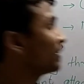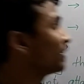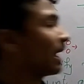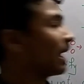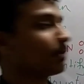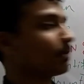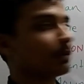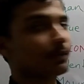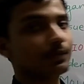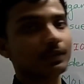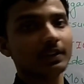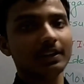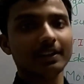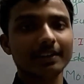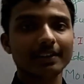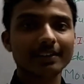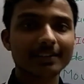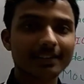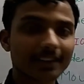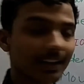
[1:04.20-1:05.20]
the type
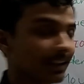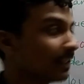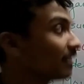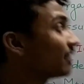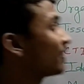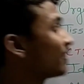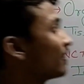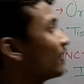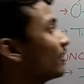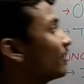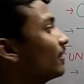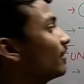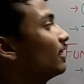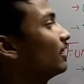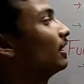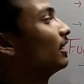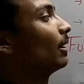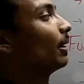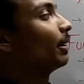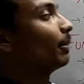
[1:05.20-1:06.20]
of cells,
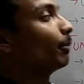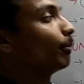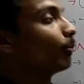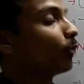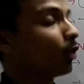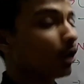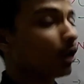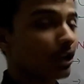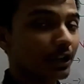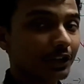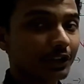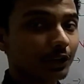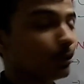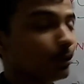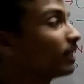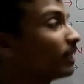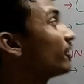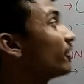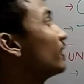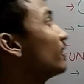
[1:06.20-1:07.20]

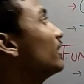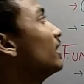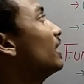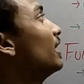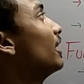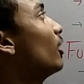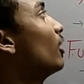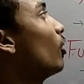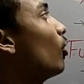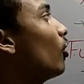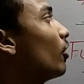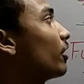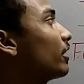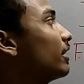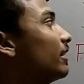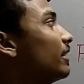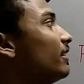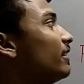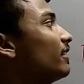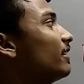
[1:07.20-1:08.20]
molecules,
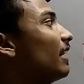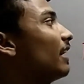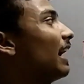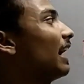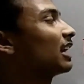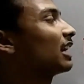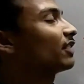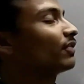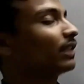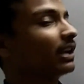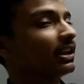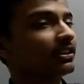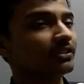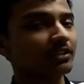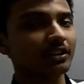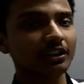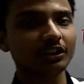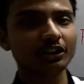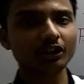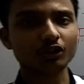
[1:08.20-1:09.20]
organs as well
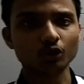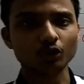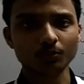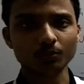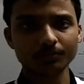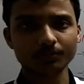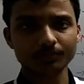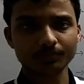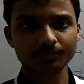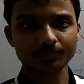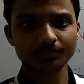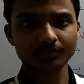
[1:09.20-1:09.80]
as tissue,